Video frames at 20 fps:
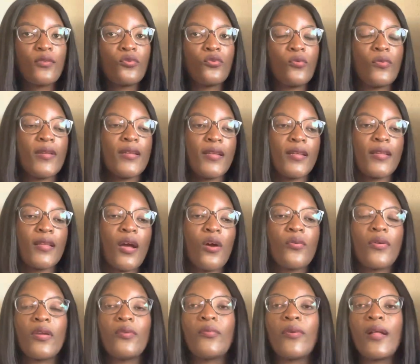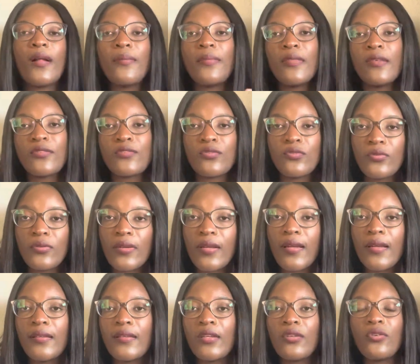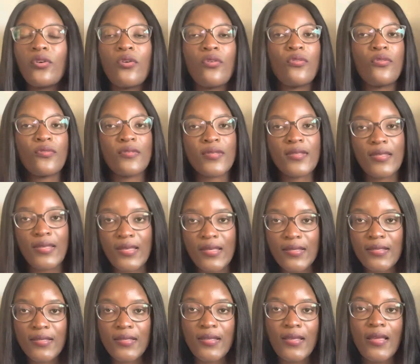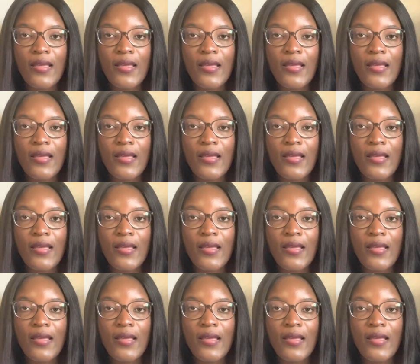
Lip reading: do we need, how can we help the student, and all those things.